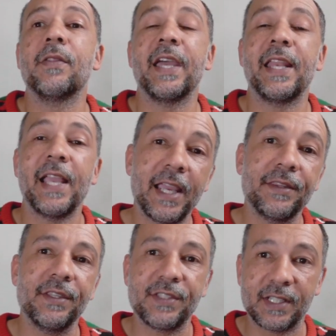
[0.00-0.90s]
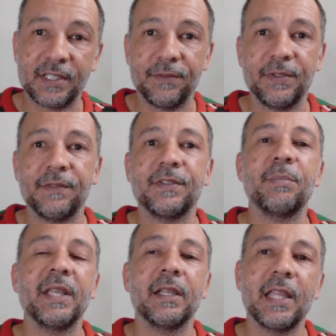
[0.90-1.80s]
that had the 1650
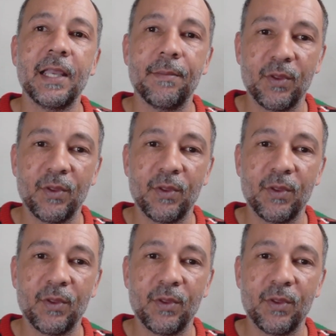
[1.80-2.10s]
PLM,